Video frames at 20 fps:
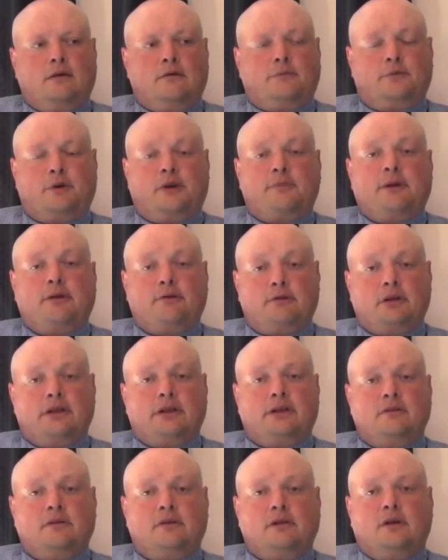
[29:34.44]
primarily.
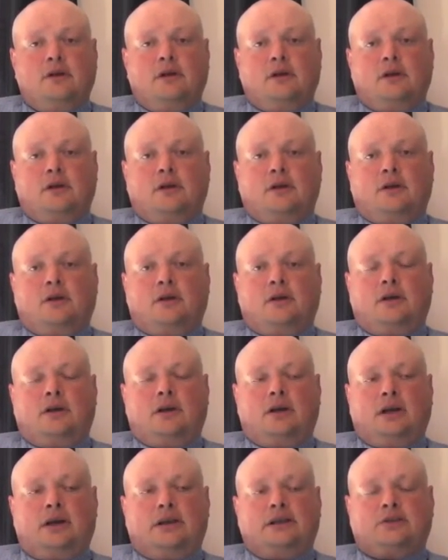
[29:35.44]
Yeah.
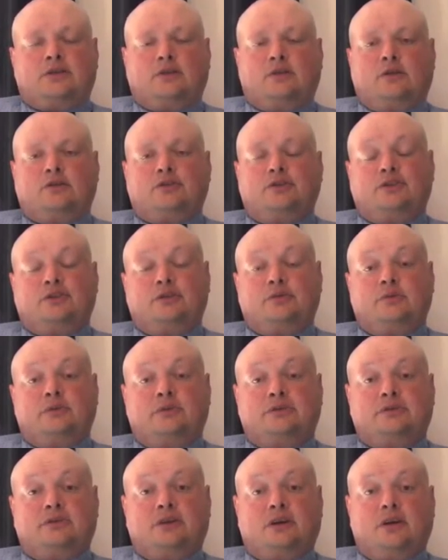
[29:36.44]
And it's got a lot to do
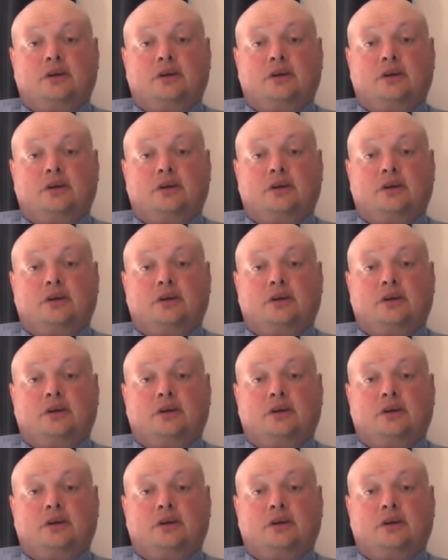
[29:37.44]
with